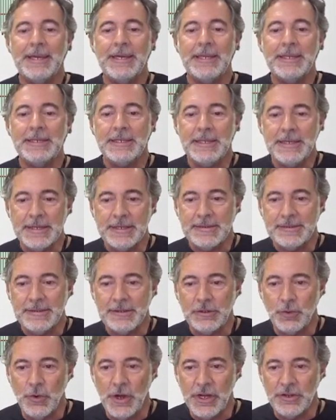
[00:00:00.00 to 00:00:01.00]
in these
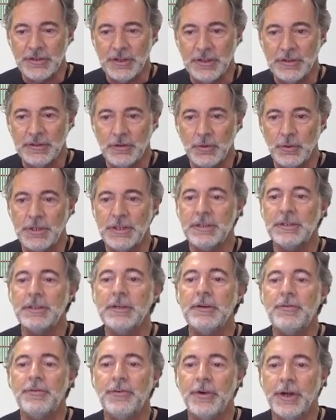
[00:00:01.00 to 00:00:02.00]
situations we did
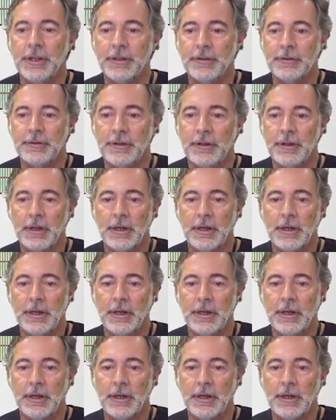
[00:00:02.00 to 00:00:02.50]
different.